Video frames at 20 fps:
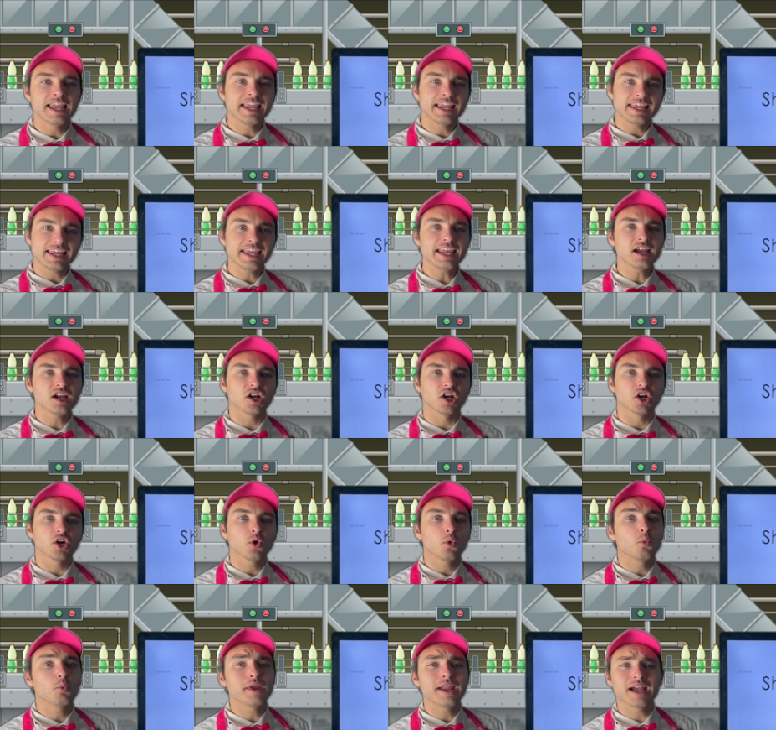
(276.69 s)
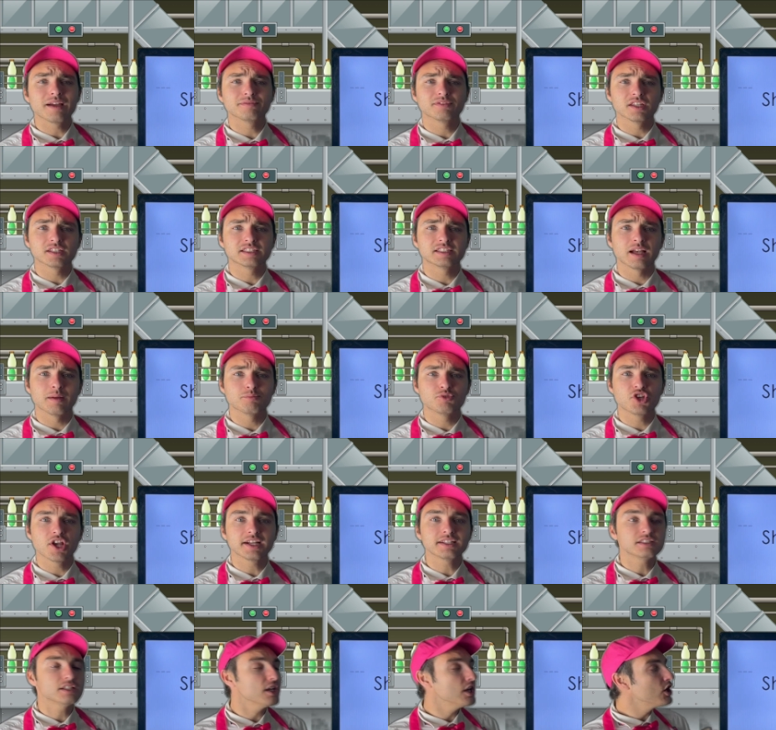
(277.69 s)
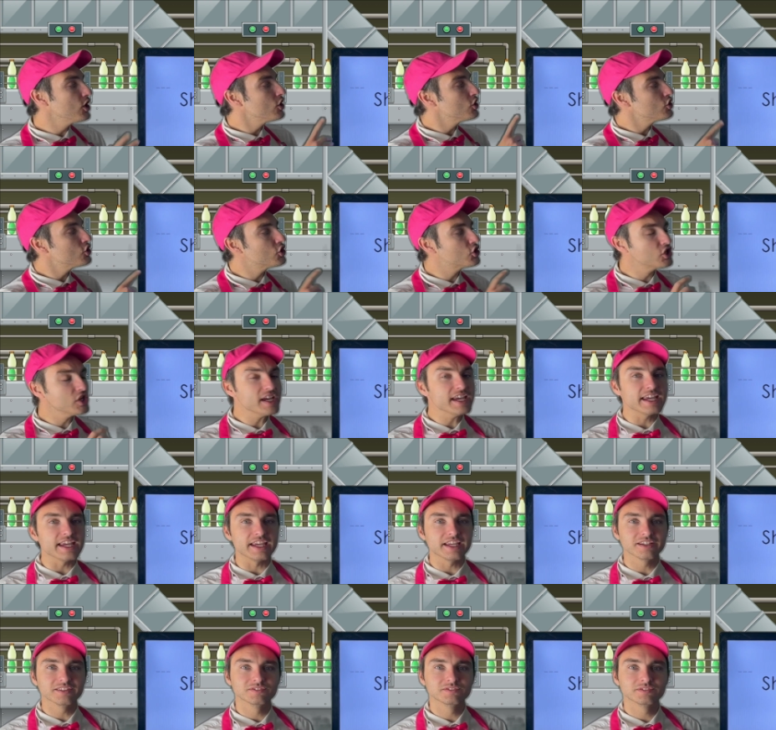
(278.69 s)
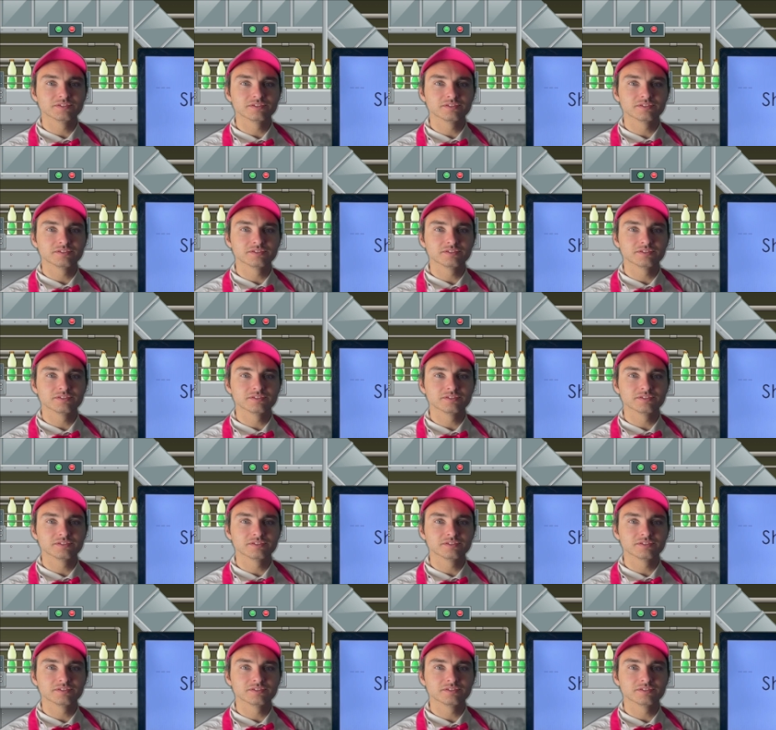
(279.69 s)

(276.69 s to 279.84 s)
Here we have the subject she.